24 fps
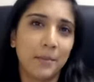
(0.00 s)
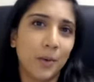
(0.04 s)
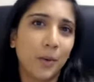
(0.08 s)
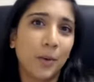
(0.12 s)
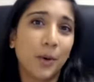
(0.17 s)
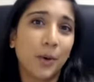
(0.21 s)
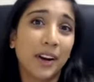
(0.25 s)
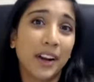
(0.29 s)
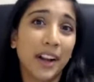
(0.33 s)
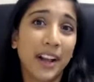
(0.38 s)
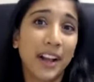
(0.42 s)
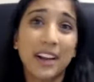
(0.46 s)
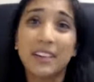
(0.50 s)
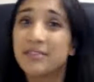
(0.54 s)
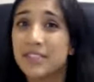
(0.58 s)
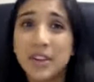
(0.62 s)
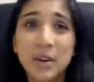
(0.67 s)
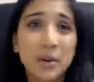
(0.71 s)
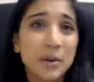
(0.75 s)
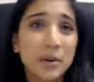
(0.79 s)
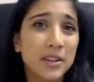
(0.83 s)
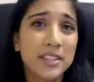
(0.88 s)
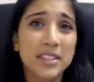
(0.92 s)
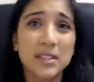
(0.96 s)
or have
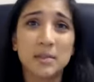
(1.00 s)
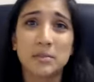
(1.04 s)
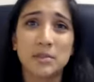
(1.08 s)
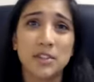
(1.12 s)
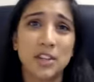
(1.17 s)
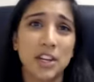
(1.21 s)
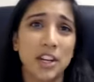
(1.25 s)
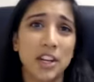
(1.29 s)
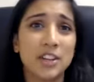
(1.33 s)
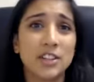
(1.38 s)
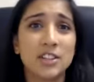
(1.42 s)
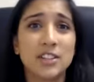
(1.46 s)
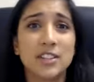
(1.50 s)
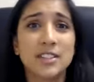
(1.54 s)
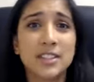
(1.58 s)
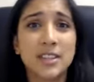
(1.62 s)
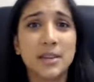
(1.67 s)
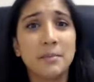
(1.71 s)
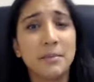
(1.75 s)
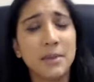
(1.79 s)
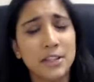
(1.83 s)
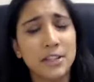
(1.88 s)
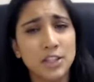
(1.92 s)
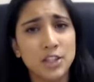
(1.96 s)
noticed some changes
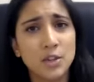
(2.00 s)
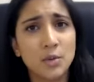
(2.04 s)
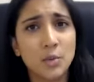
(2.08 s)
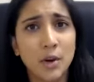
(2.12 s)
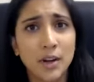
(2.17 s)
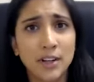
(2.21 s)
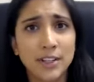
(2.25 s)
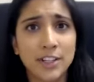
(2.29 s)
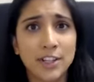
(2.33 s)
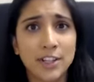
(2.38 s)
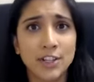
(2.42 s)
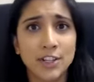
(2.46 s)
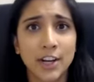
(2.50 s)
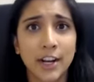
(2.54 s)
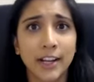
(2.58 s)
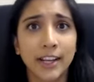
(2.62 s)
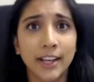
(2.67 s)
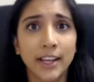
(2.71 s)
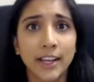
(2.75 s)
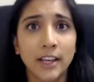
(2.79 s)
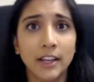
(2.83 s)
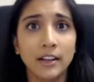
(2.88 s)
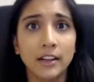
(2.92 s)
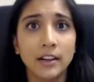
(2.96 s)
that made you want to check
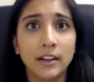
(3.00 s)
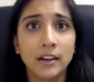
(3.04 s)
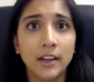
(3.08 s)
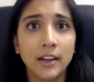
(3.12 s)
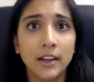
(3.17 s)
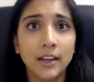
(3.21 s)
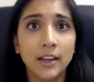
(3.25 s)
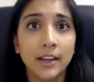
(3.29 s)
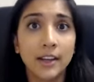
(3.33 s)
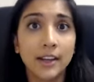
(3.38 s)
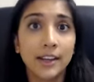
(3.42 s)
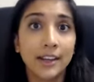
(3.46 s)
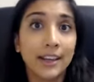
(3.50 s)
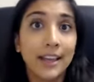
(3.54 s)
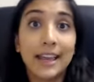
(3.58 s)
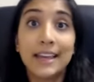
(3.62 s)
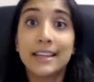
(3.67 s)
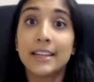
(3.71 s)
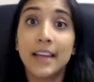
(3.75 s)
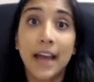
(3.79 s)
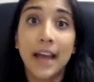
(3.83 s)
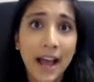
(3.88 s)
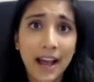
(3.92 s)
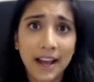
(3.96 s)
in
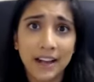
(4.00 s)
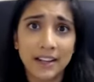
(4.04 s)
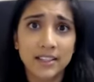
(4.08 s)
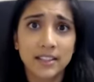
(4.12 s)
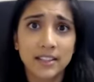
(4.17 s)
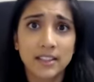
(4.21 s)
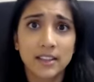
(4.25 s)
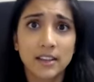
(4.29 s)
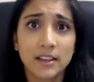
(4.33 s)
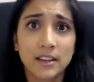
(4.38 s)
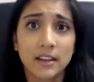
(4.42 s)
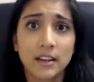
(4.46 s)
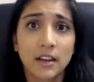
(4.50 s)
and ask,